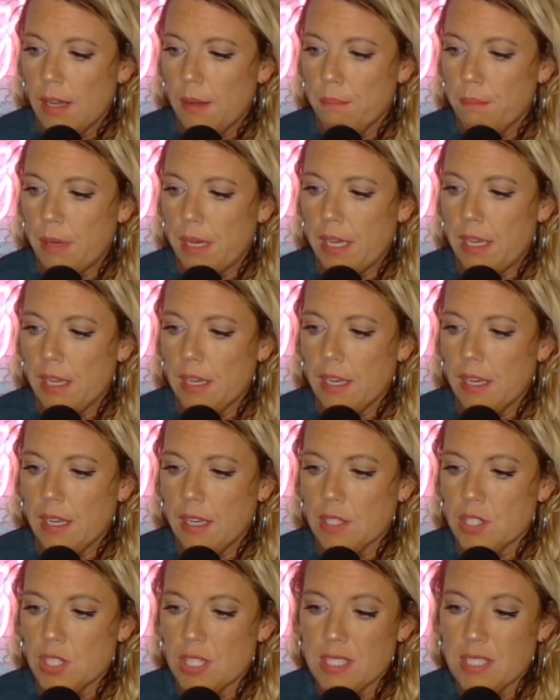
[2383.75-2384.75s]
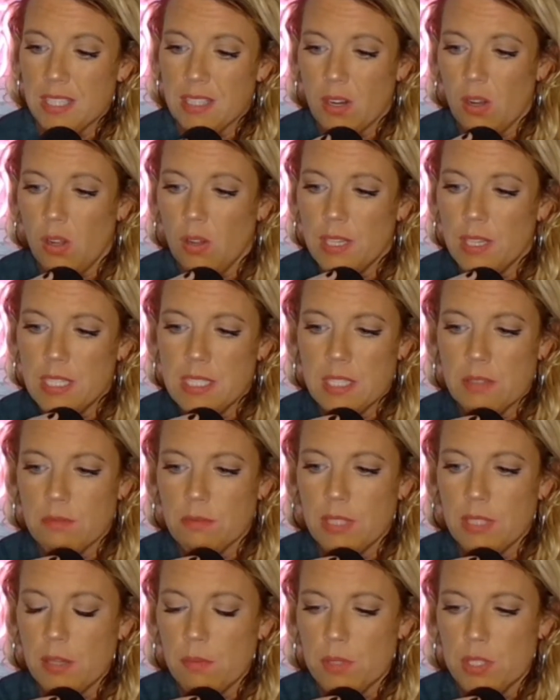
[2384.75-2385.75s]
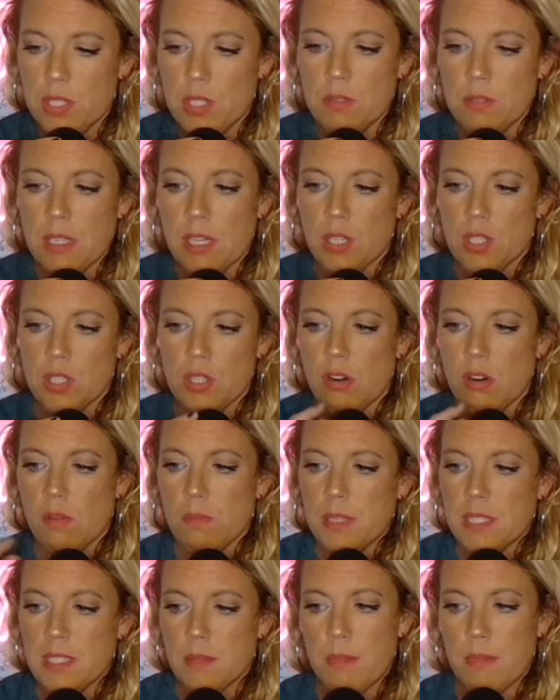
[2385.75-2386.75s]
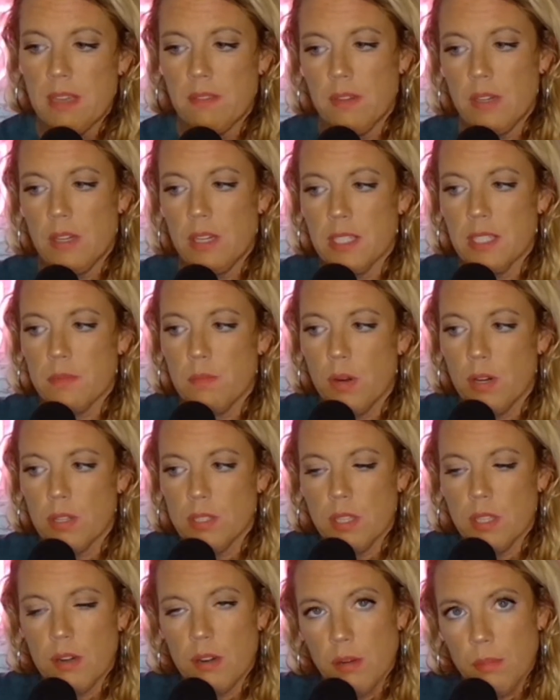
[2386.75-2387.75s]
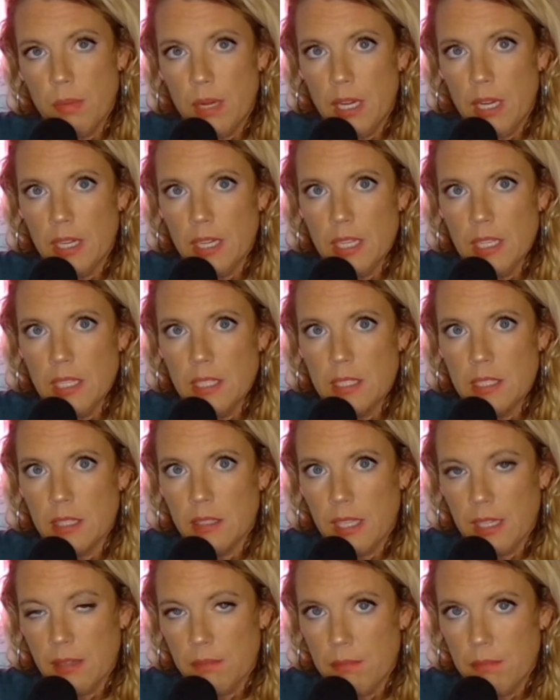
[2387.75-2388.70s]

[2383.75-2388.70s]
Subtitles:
But she said that all he did really was use a Sharpie to make various marks on her body to